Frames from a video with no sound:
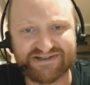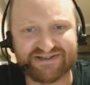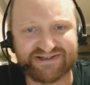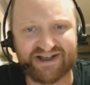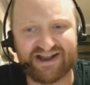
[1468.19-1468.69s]
So
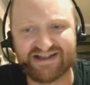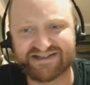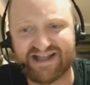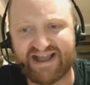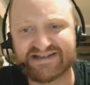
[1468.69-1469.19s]
used to go down
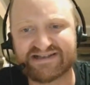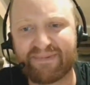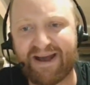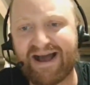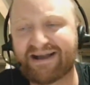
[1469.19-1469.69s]
to Lancaster
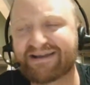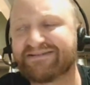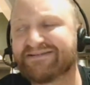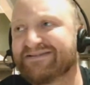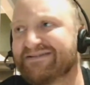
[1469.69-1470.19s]
Park,
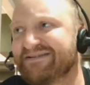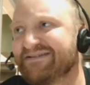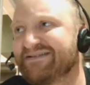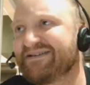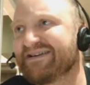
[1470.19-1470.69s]
and
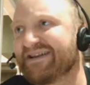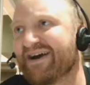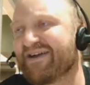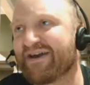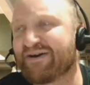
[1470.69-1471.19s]

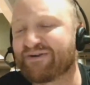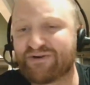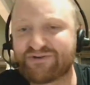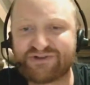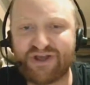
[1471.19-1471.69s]
the old
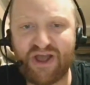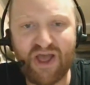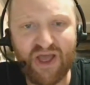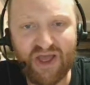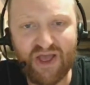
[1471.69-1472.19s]

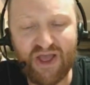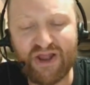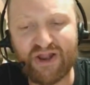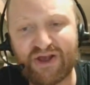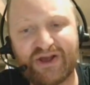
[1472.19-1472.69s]

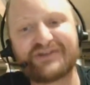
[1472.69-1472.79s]
Crusader.